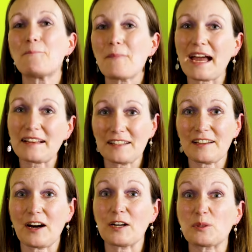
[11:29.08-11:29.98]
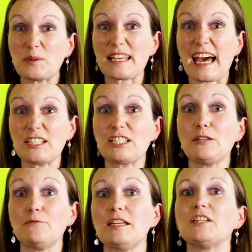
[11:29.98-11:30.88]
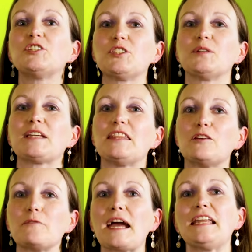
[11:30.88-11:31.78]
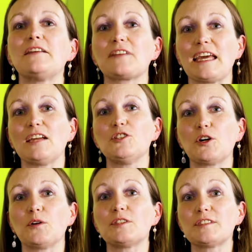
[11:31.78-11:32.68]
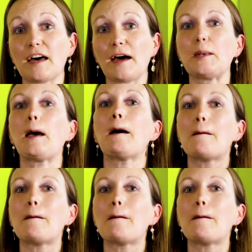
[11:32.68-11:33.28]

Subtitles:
Magna Carta was actually reissued in the reign of King John's son